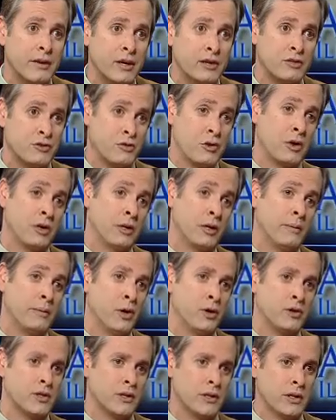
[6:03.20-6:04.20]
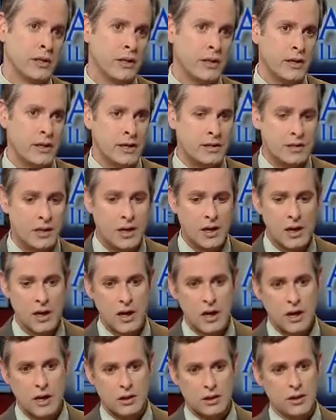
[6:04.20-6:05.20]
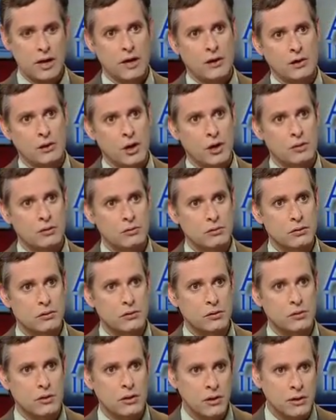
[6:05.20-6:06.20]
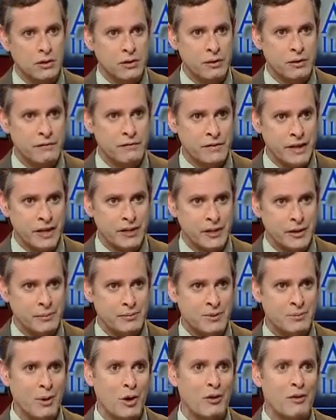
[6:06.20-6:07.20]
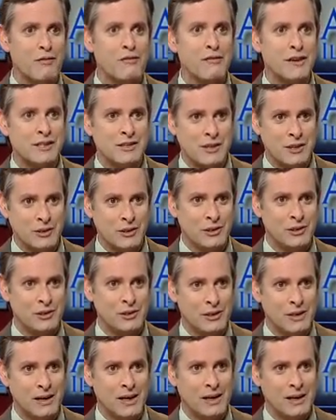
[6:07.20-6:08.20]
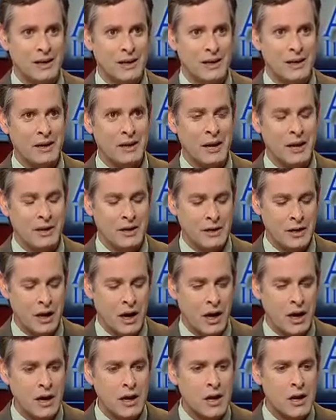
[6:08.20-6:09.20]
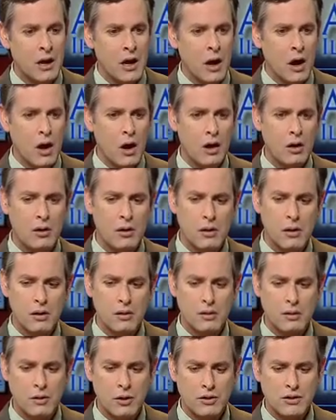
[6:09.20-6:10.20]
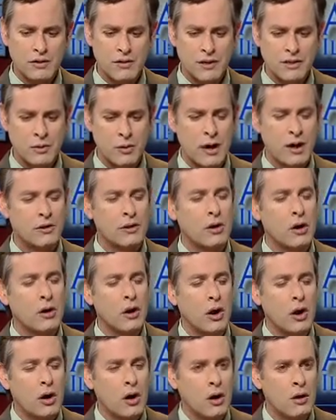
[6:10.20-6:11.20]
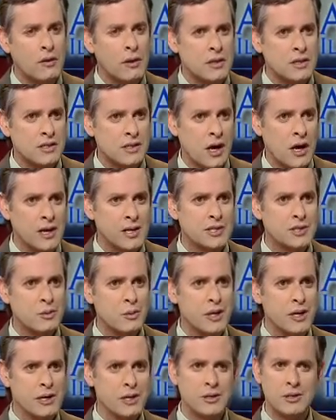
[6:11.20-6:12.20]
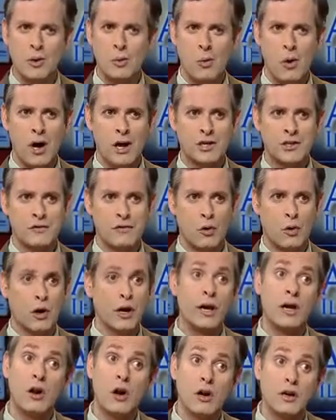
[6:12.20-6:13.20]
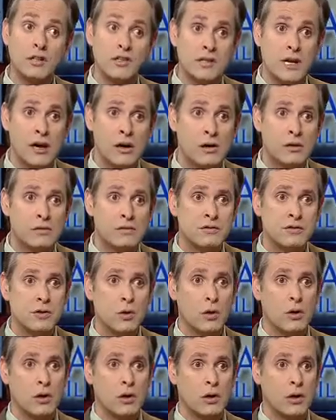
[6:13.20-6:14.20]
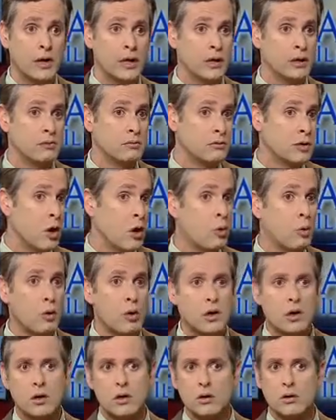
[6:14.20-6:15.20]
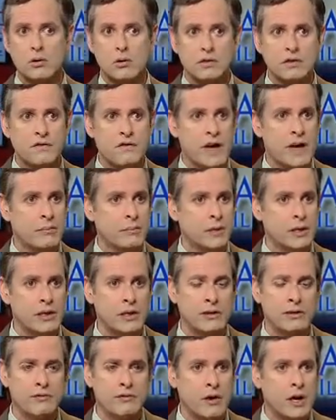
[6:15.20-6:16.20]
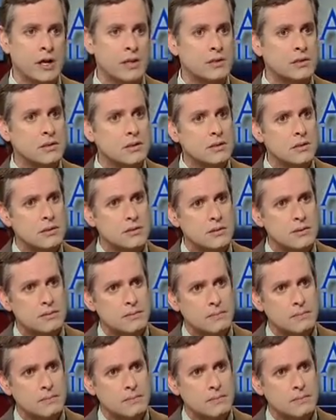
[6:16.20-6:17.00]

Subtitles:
very strongly emotionally to this, let alone the victims, both physical and not. Those of us who are out there, are there signs we need to watch for in ourselves or in coworkers, family, friends?